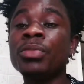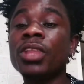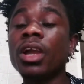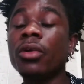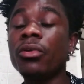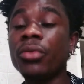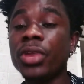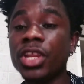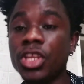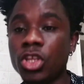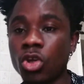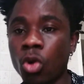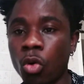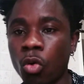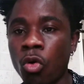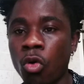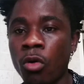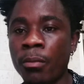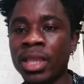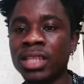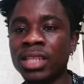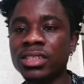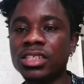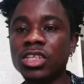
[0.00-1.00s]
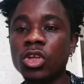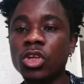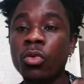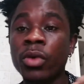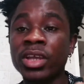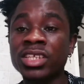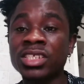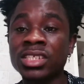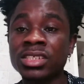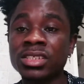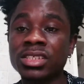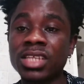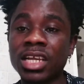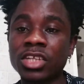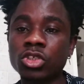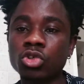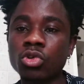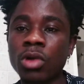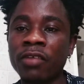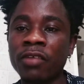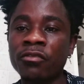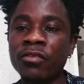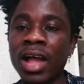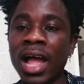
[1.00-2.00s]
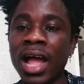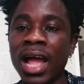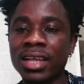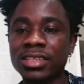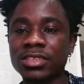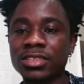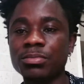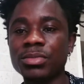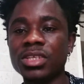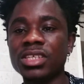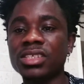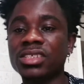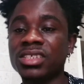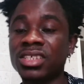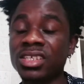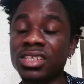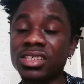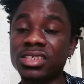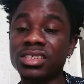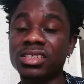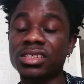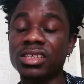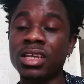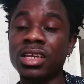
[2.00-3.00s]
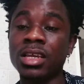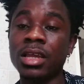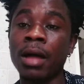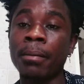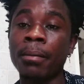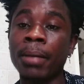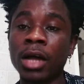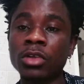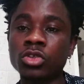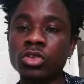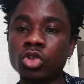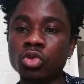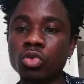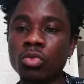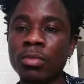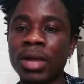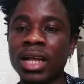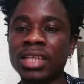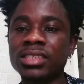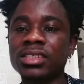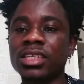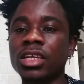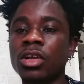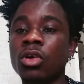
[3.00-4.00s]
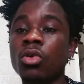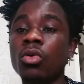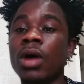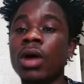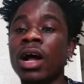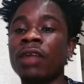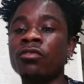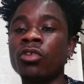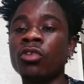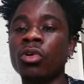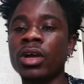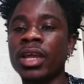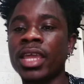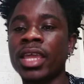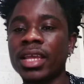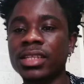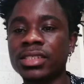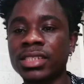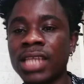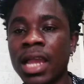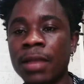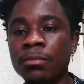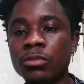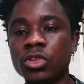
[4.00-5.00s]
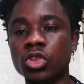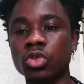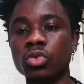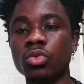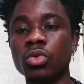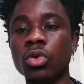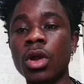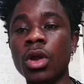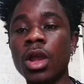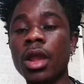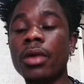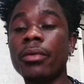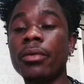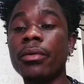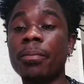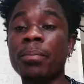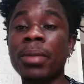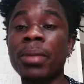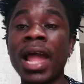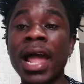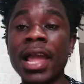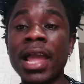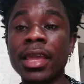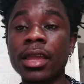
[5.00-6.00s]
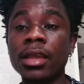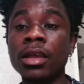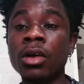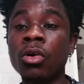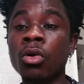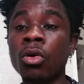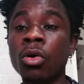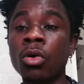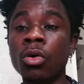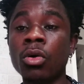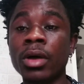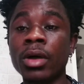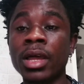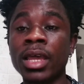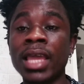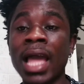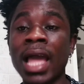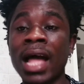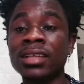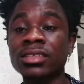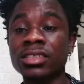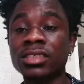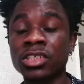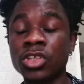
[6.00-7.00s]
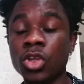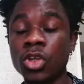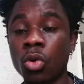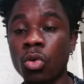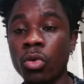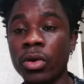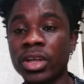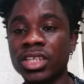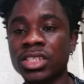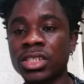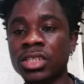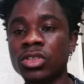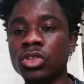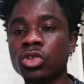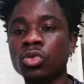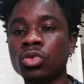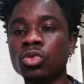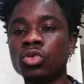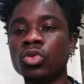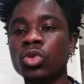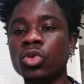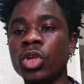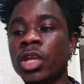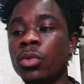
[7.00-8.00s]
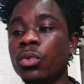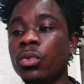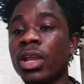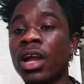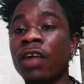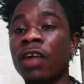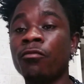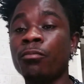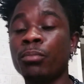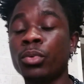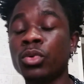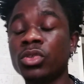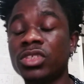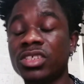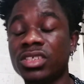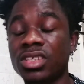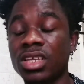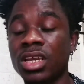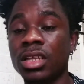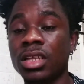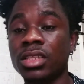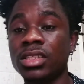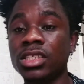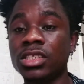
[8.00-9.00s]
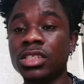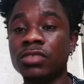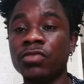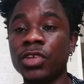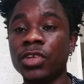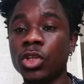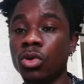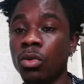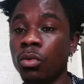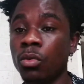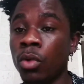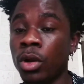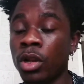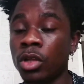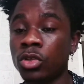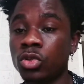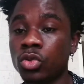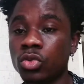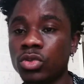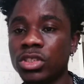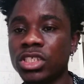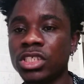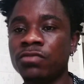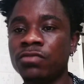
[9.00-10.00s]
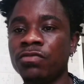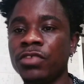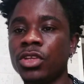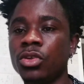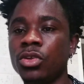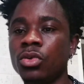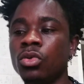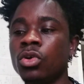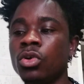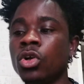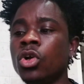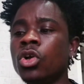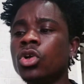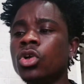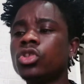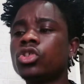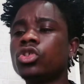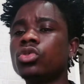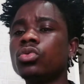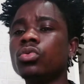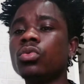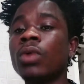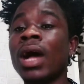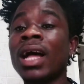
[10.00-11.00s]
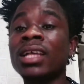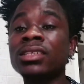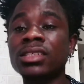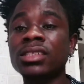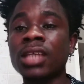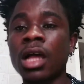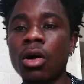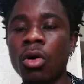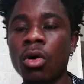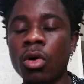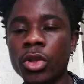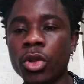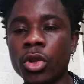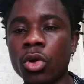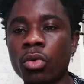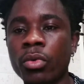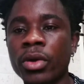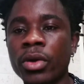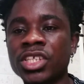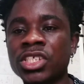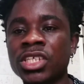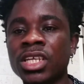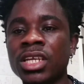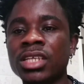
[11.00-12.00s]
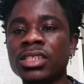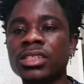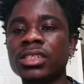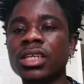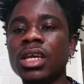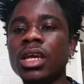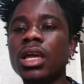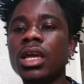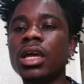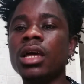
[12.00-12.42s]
read your comments, the questions that you have asked me since about 2 months ago. I've not get time to reply or answer your questions, so today we have put this video. We want to do this video to answer all your questions,